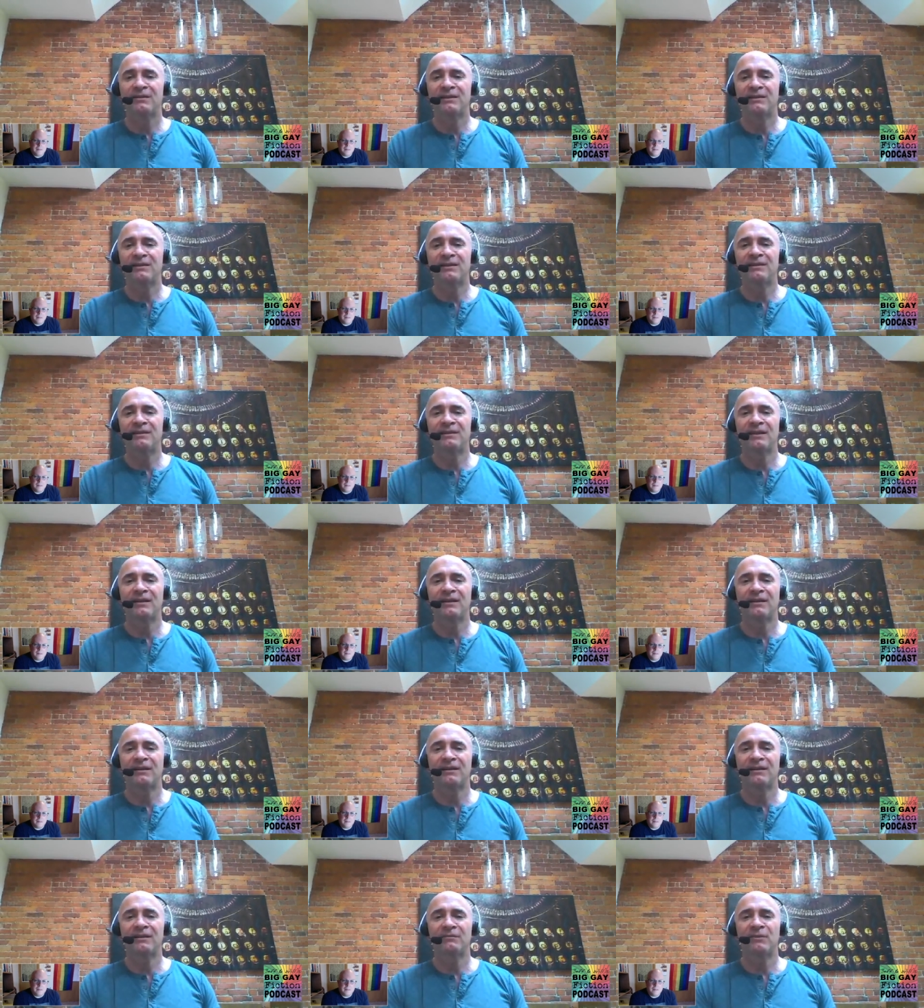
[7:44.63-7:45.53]

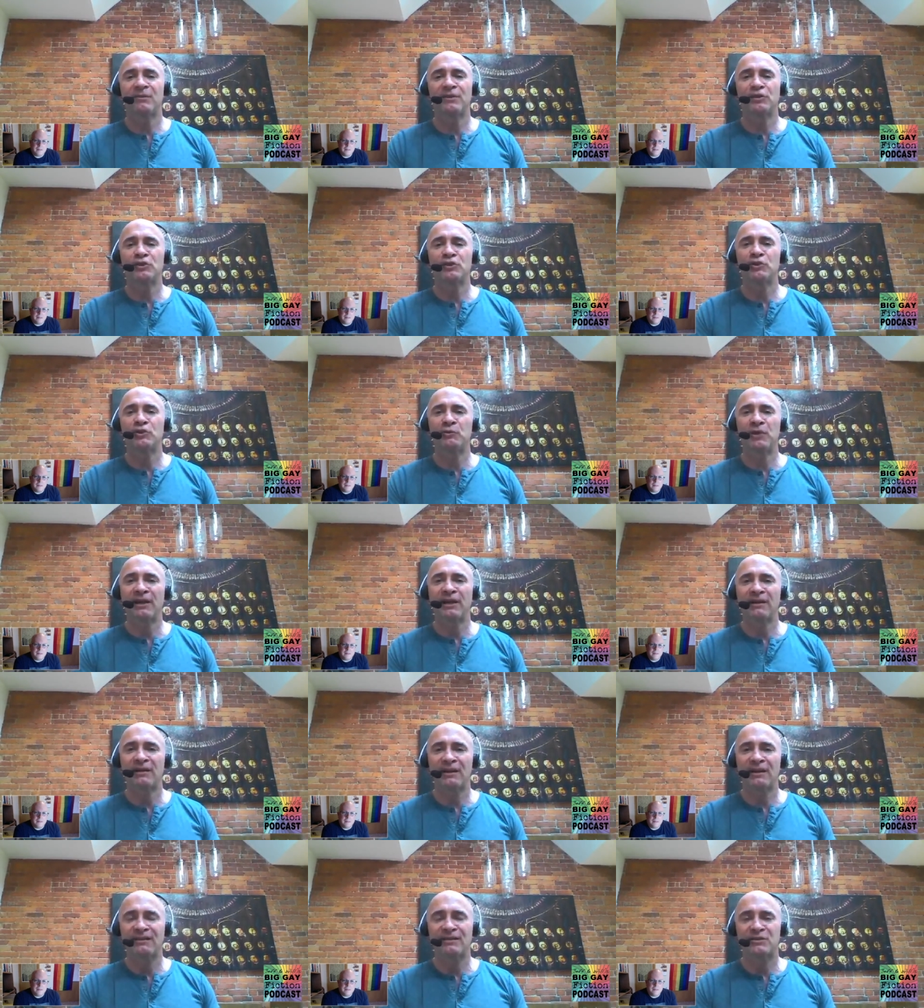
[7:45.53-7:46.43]
a
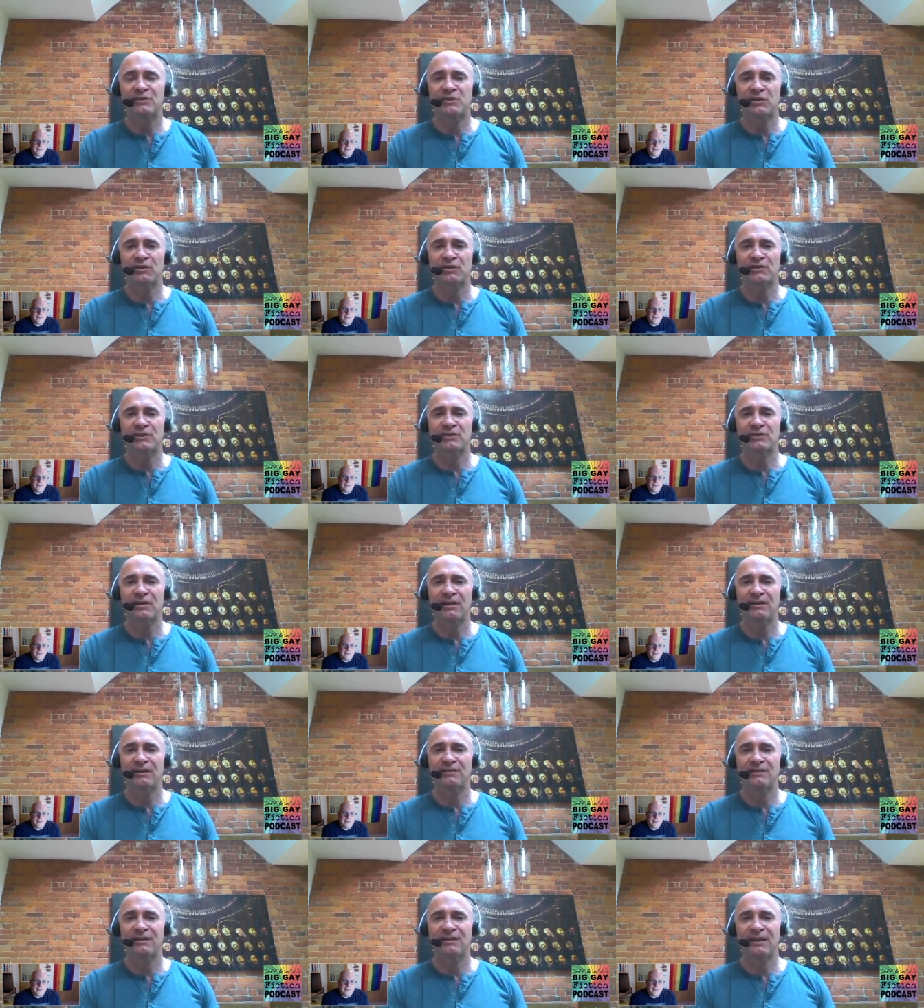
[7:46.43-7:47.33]
shooting at the church
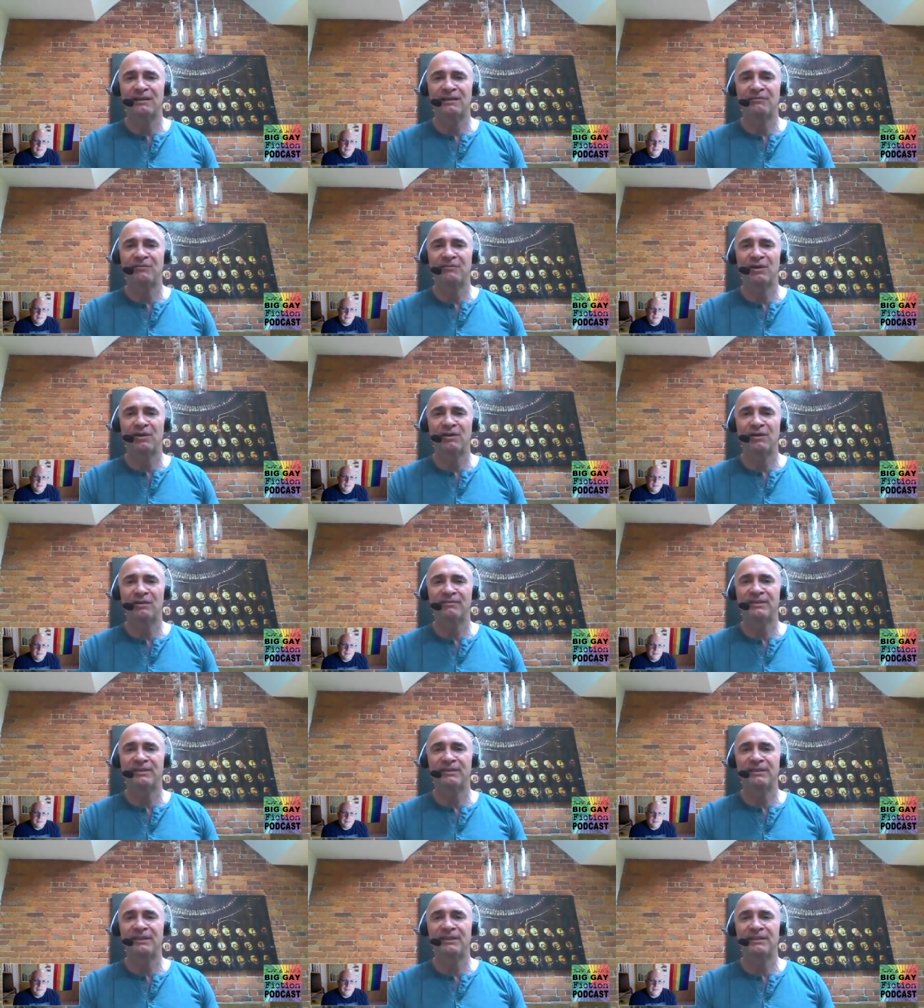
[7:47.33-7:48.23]
that
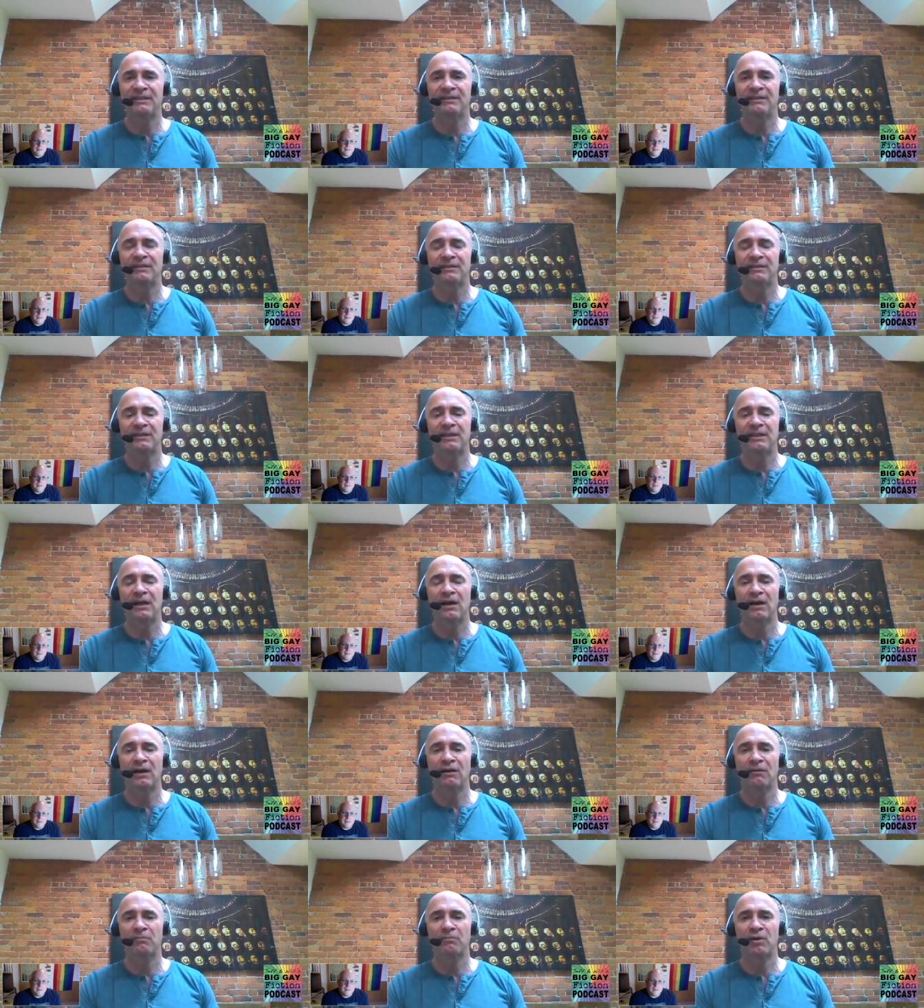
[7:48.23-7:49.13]
involves the
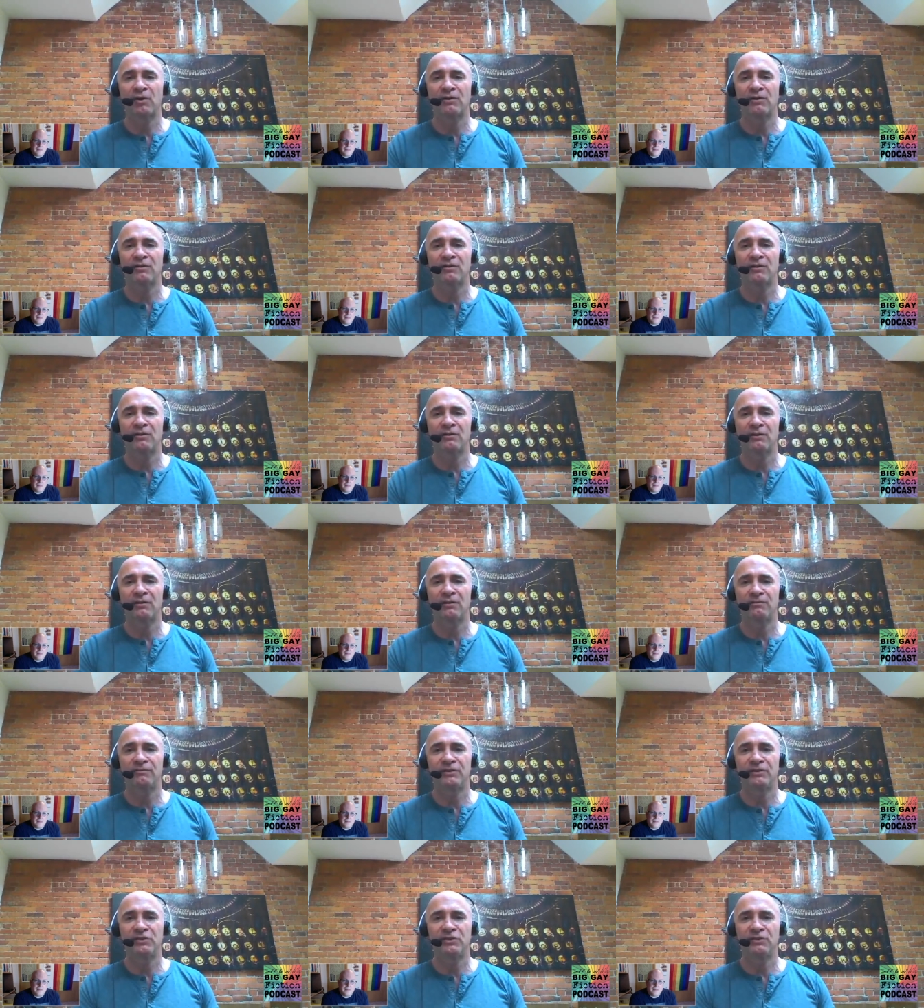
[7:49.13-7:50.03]
younger partner
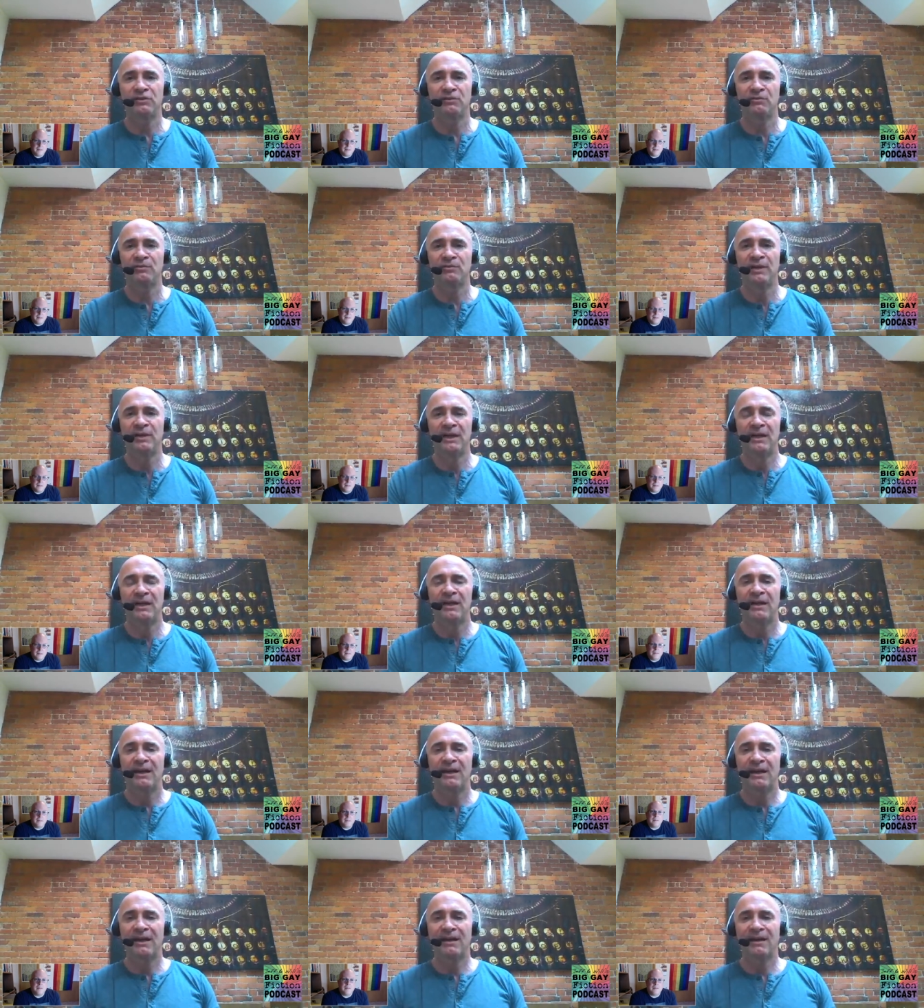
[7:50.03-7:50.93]
of the two,
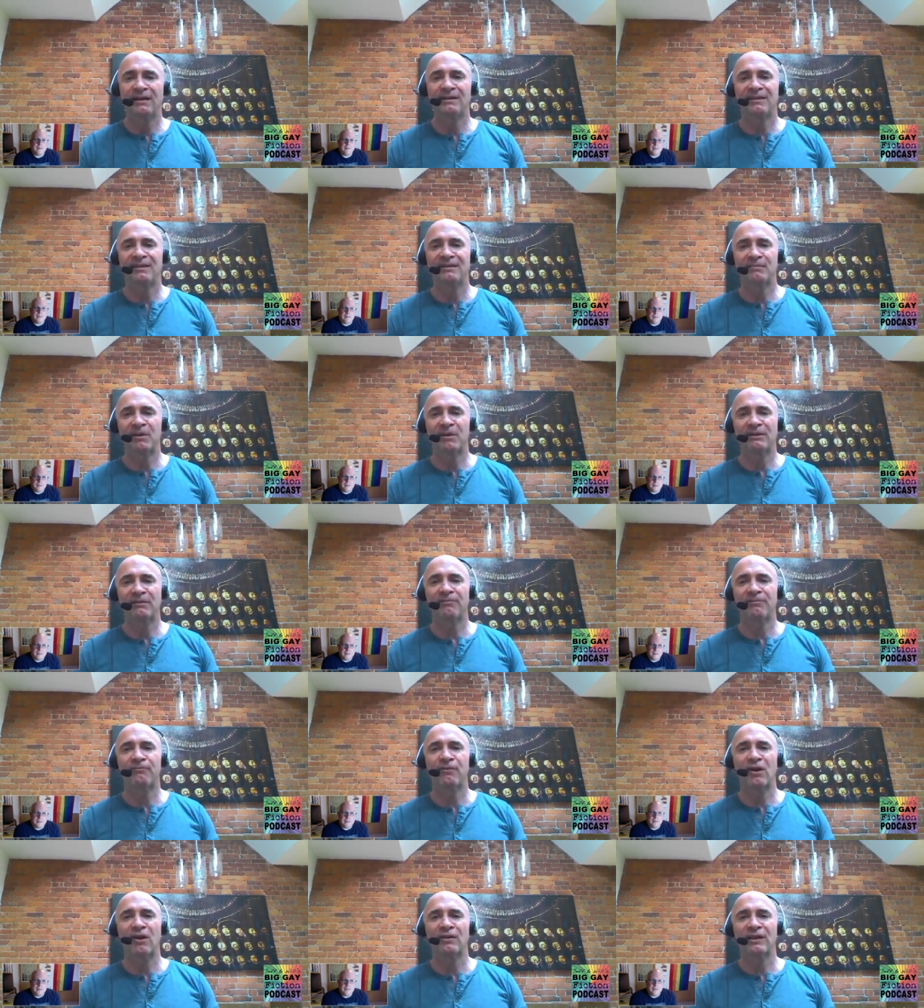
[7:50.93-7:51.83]
and it's about the
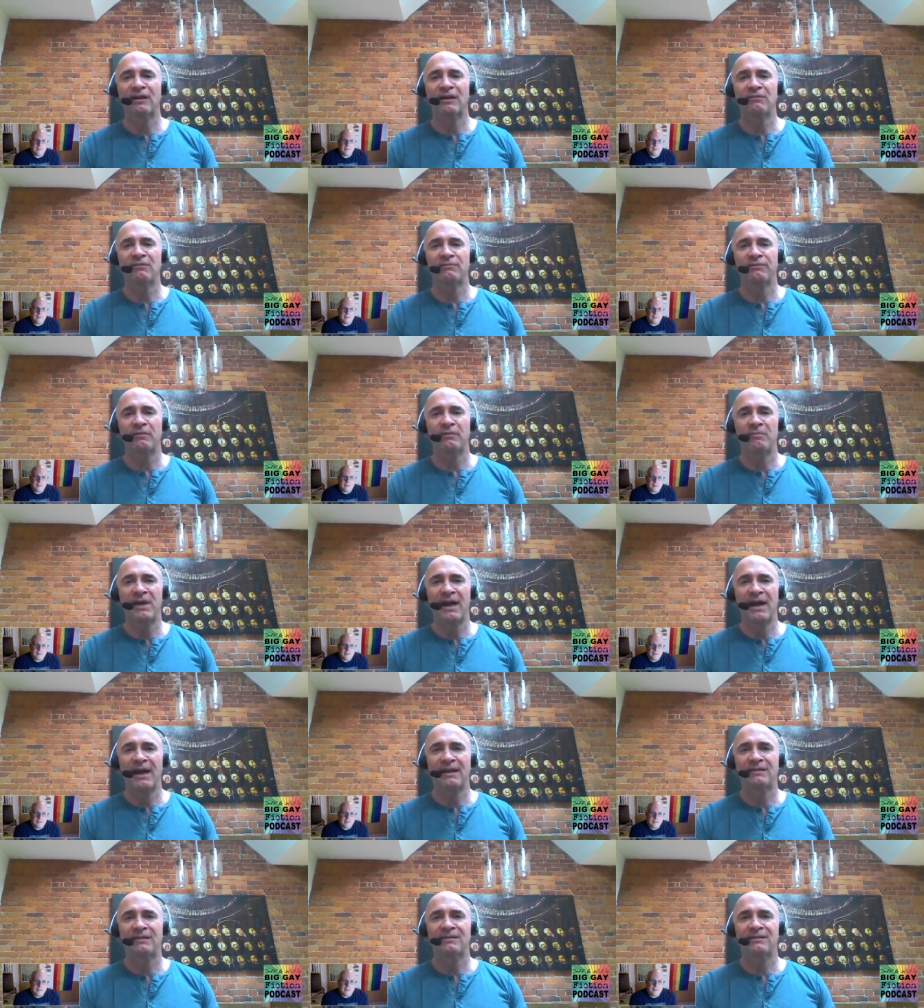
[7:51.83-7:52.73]
fallout from
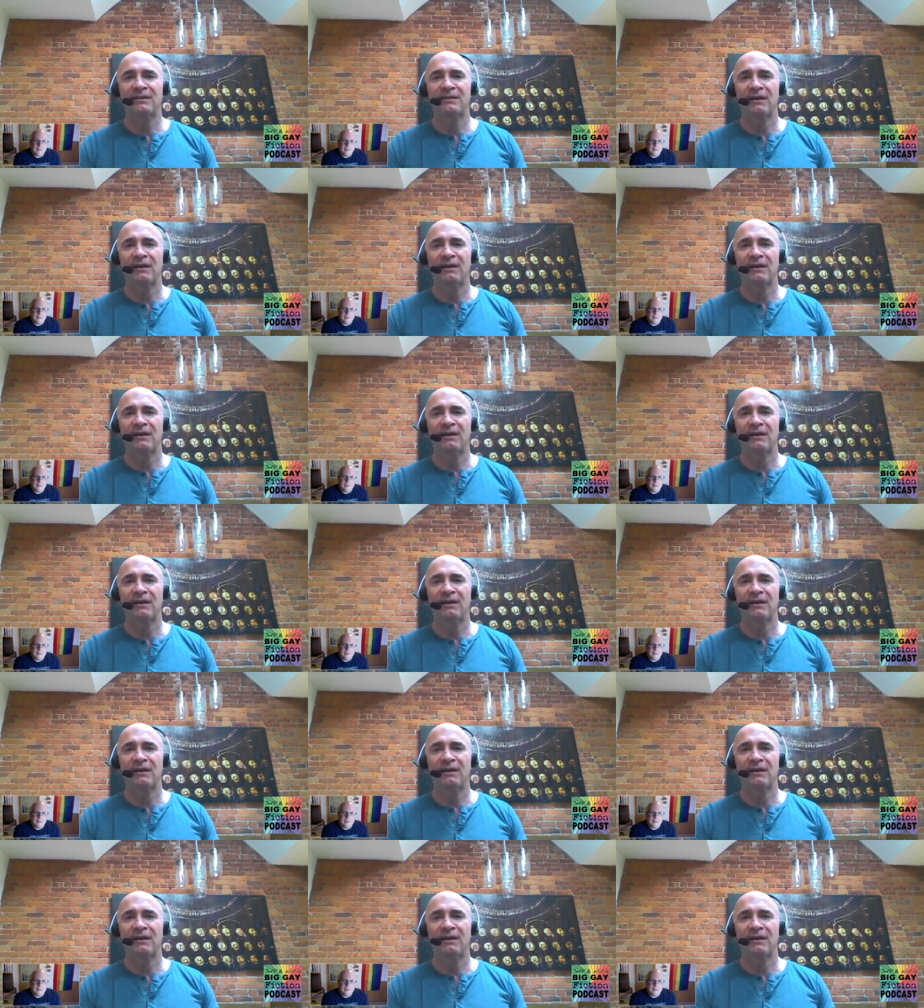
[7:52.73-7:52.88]
that.